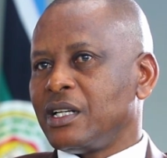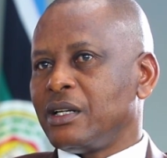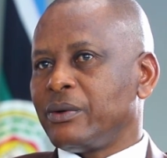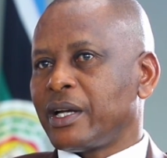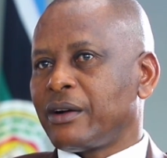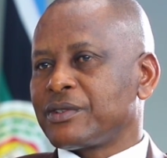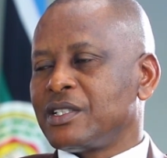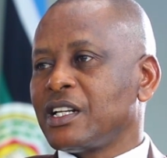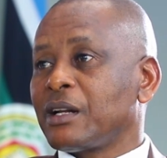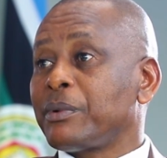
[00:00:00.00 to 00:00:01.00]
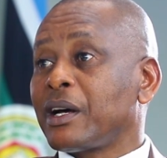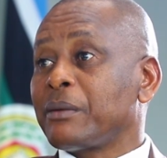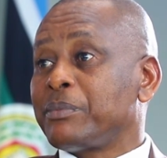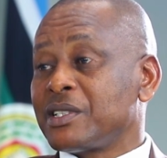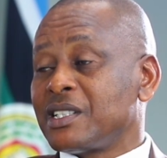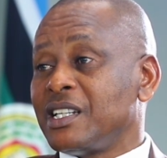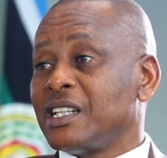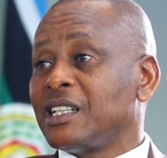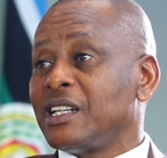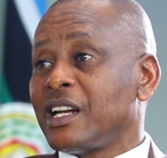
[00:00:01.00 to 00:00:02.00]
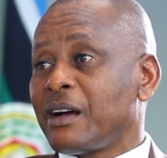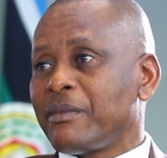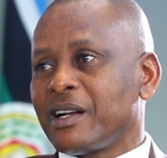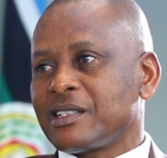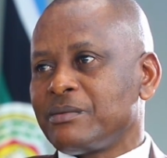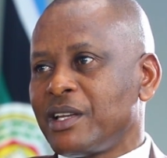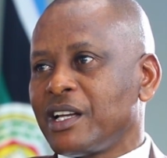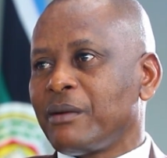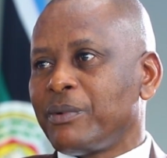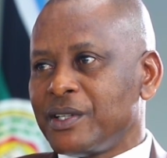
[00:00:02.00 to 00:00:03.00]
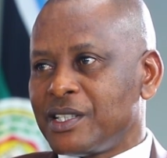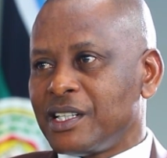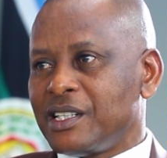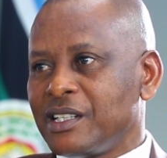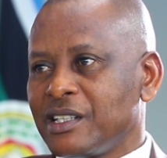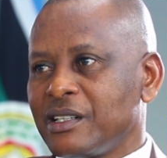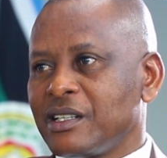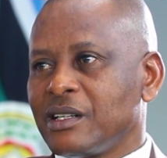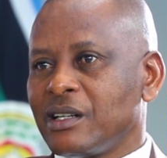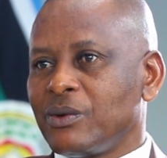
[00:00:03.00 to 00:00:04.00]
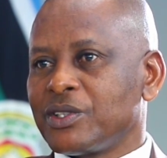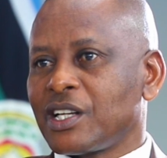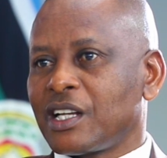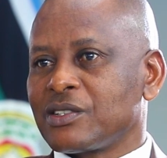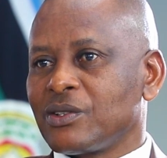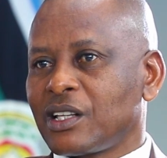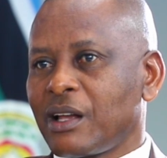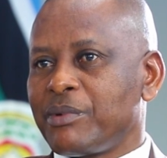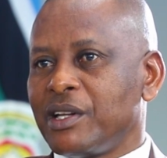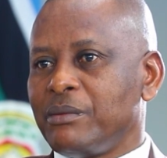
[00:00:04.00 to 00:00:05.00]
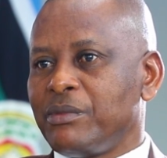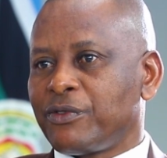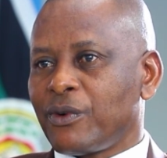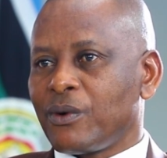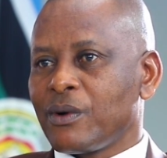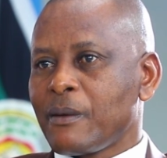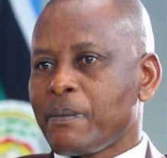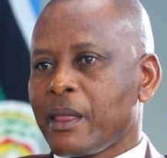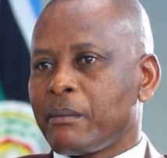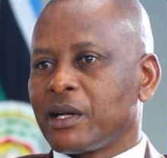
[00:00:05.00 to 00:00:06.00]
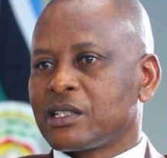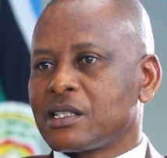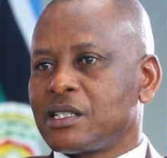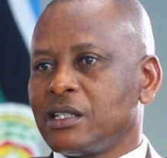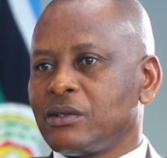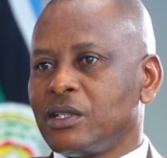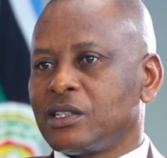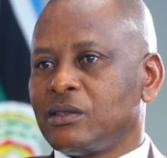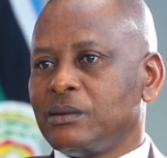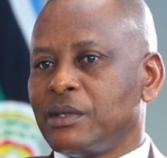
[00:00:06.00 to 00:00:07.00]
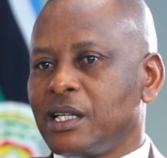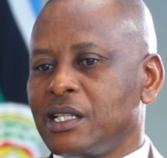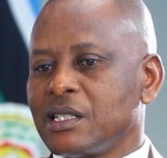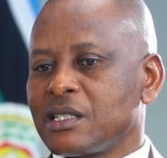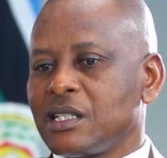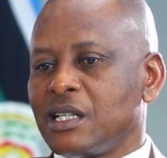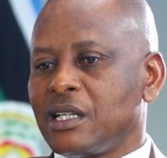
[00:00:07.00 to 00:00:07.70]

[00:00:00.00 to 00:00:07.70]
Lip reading: have seen unprecedented numbers being appointed, which has not happened before. But still, it remains